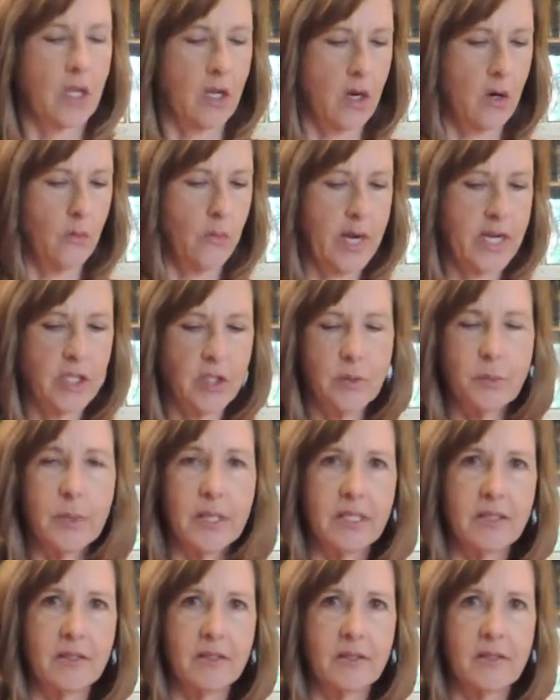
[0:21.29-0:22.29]

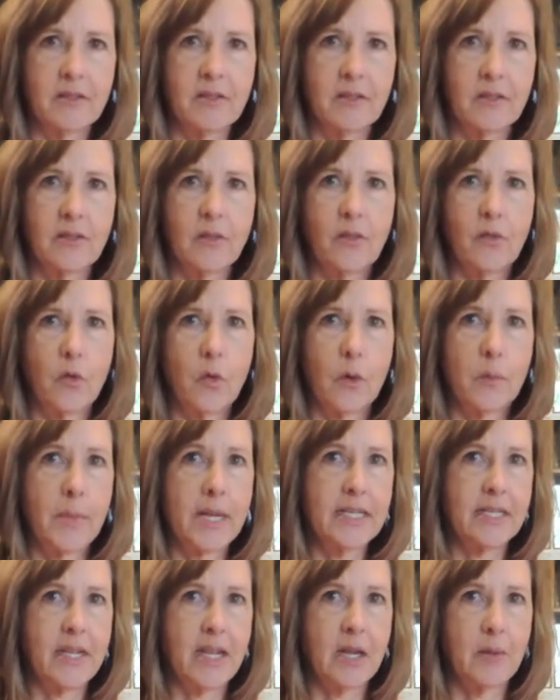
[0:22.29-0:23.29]
arrangements for
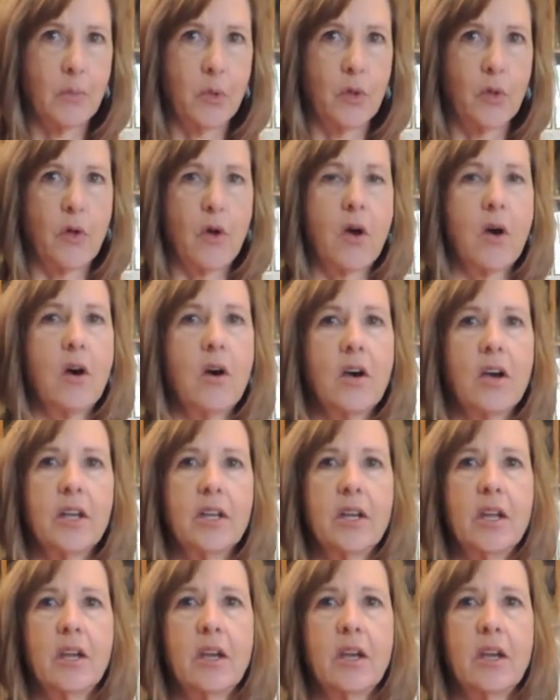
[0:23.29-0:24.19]
my table on